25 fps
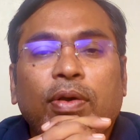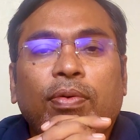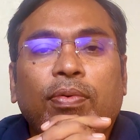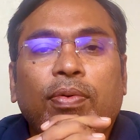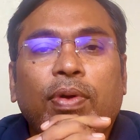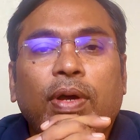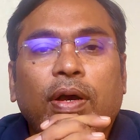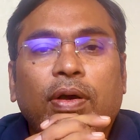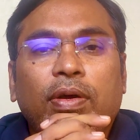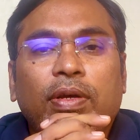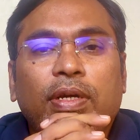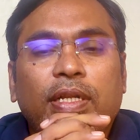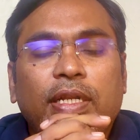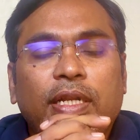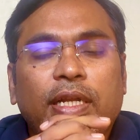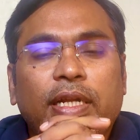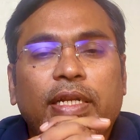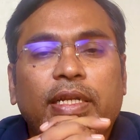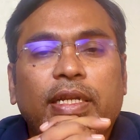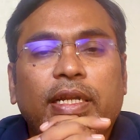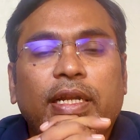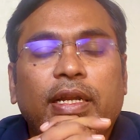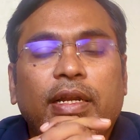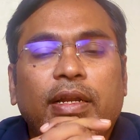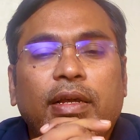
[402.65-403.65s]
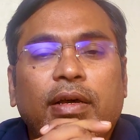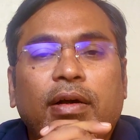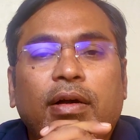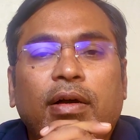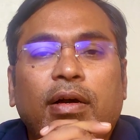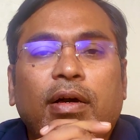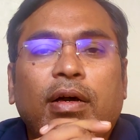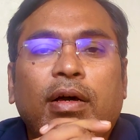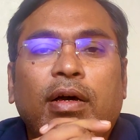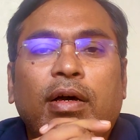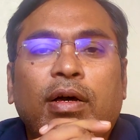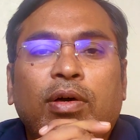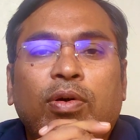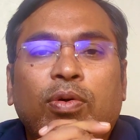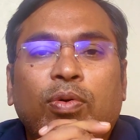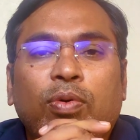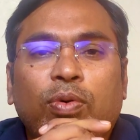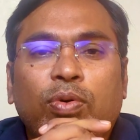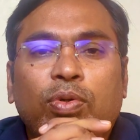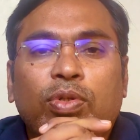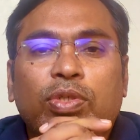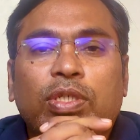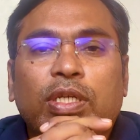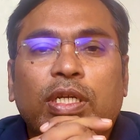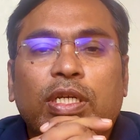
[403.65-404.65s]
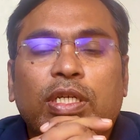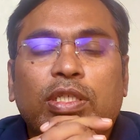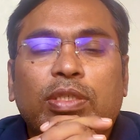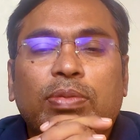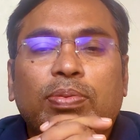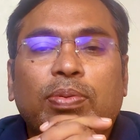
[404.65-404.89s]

we have created courses